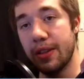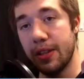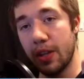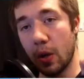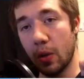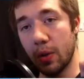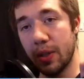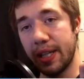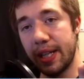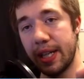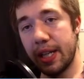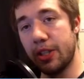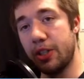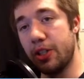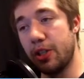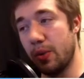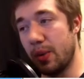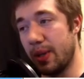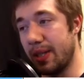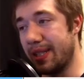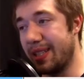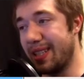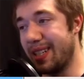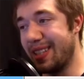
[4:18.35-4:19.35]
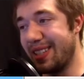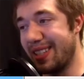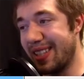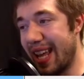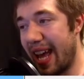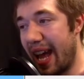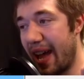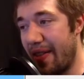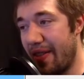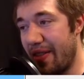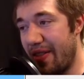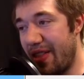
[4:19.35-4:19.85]
The only issue is
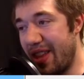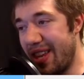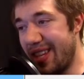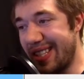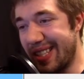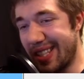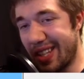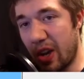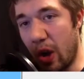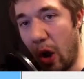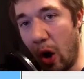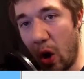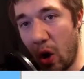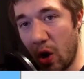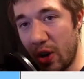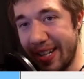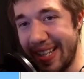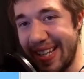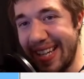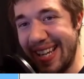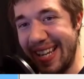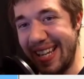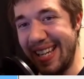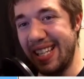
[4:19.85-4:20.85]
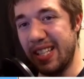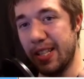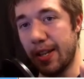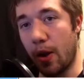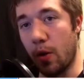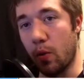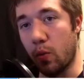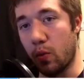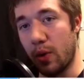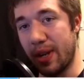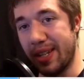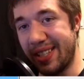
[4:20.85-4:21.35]
that this card is
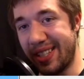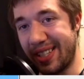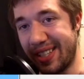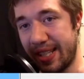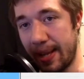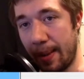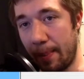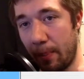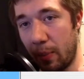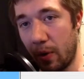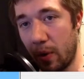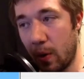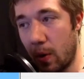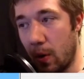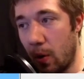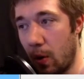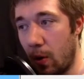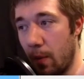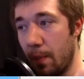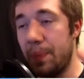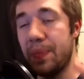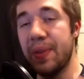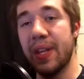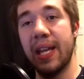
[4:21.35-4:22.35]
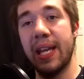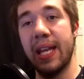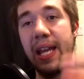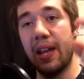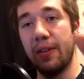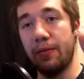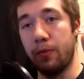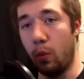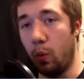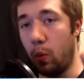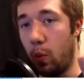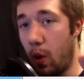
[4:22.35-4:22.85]
reciprocal.
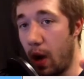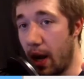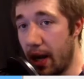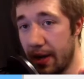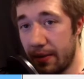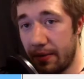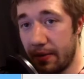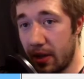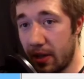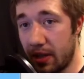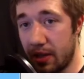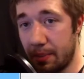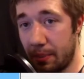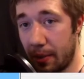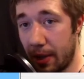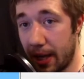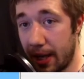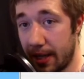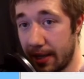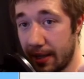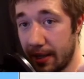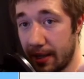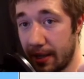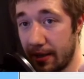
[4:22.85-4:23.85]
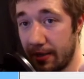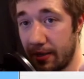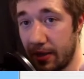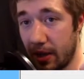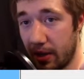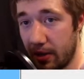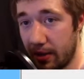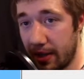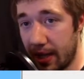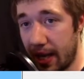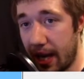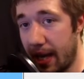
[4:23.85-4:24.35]
If one of us plays it in
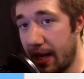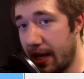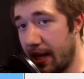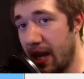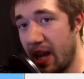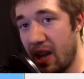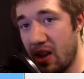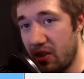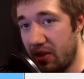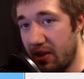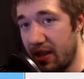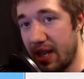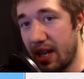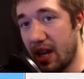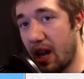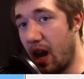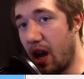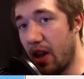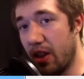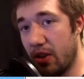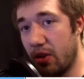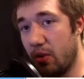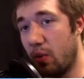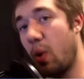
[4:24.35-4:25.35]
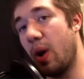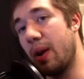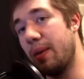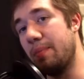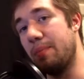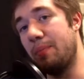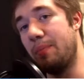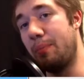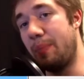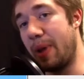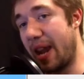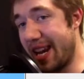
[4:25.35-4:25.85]
their deck, the other
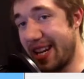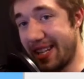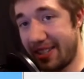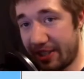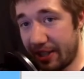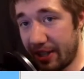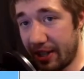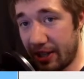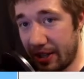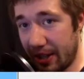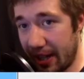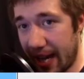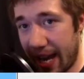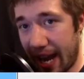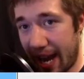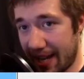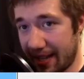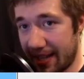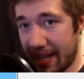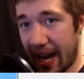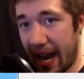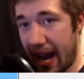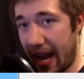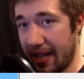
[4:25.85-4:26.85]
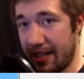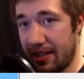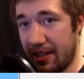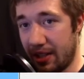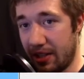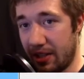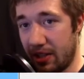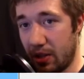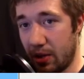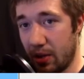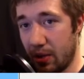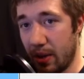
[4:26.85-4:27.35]
one basically has
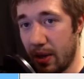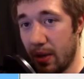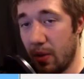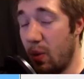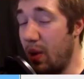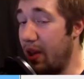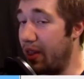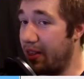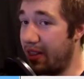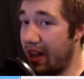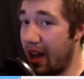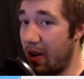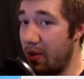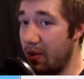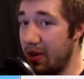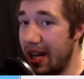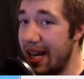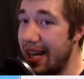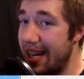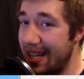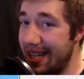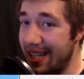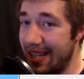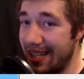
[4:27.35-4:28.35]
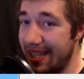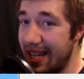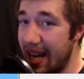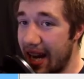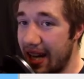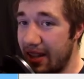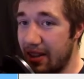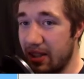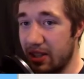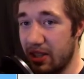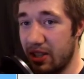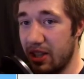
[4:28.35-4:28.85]
access to it without needing to
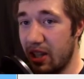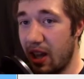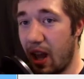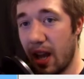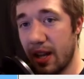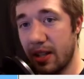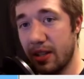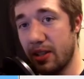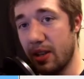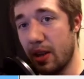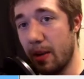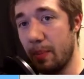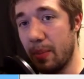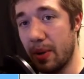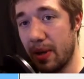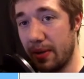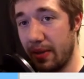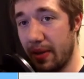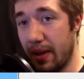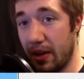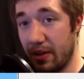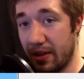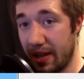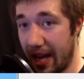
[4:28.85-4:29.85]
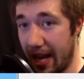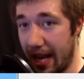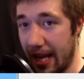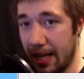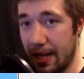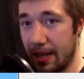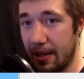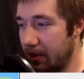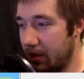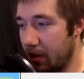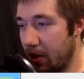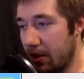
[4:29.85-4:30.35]
take the slots up in their
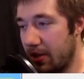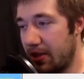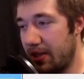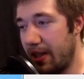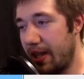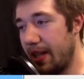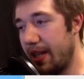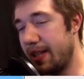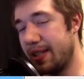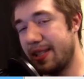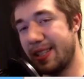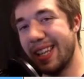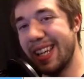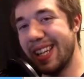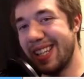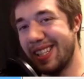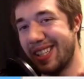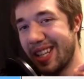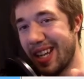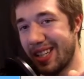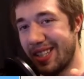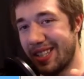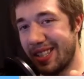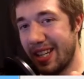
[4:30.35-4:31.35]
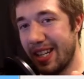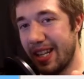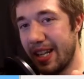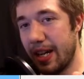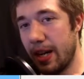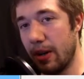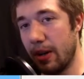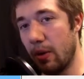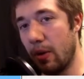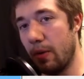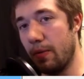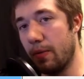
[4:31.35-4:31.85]
deck. Dark City is the Destiny
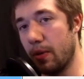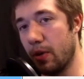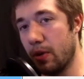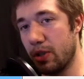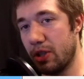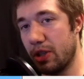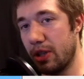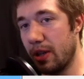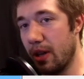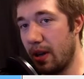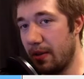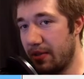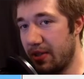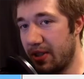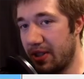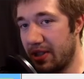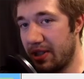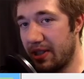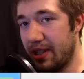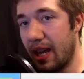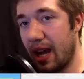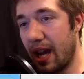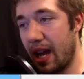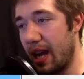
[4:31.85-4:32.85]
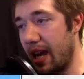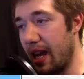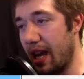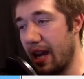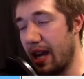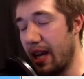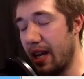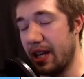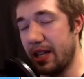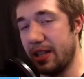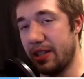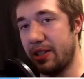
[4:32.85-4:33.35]
Hero version of
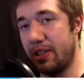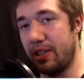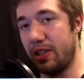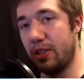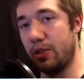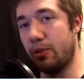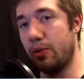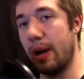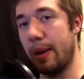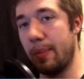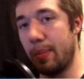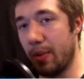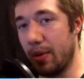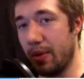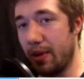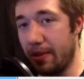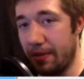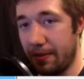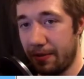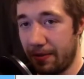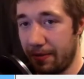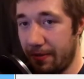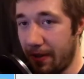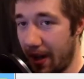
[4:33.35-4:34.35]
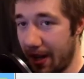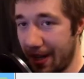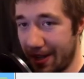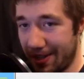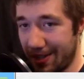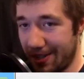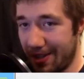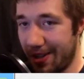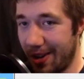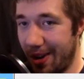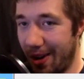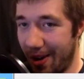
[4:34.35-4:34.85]
Skyscraper, the
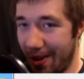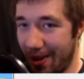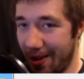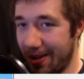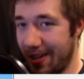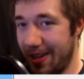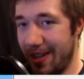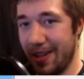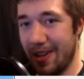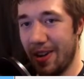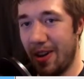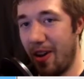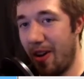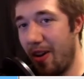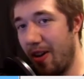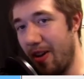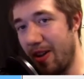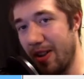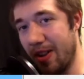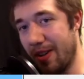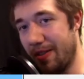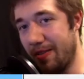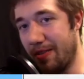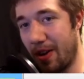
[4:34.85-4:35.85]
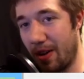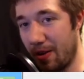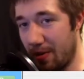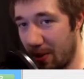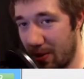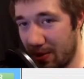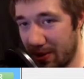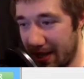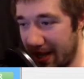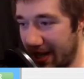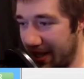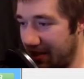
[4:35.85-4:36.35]
funnest card in all of our
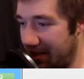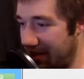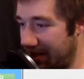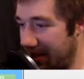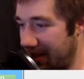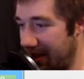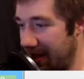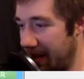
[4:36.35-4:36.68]
rotation.